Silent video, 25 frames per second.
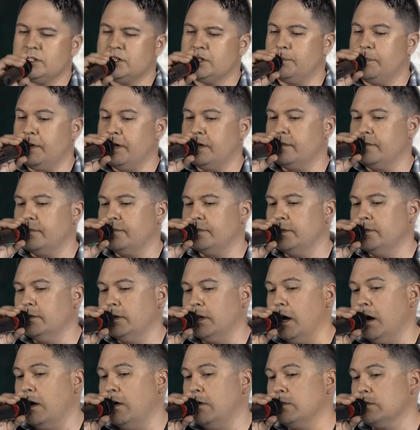Spent a
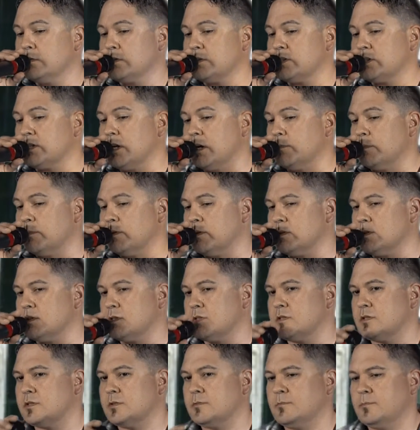few long
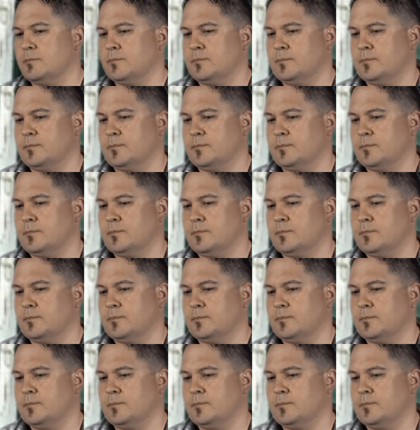summers